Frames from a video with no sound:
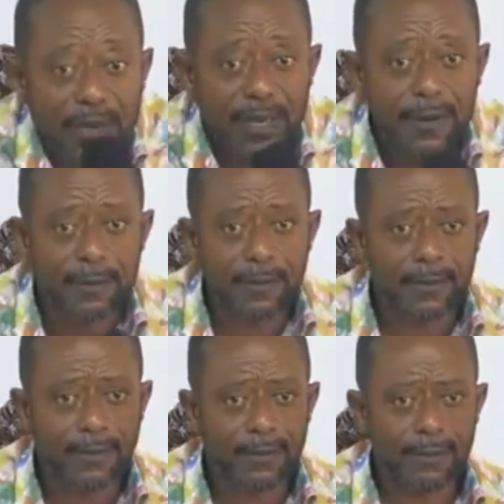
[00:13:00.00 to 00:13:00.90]

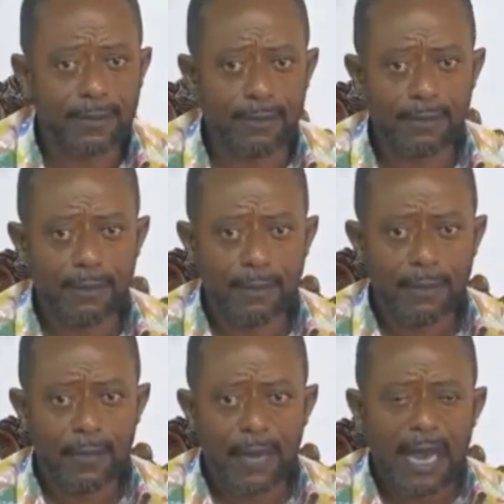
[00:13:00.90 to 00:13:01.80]
demonstrate love to you?
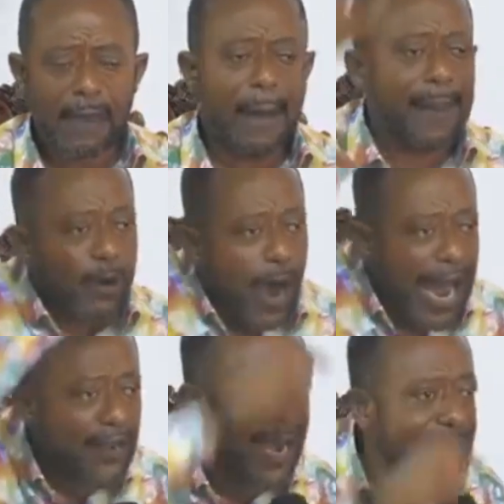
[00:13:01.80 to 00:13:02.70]
You must be
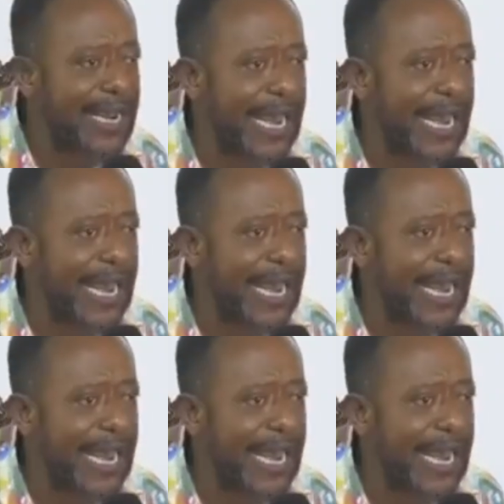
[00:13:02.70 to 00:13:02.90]
100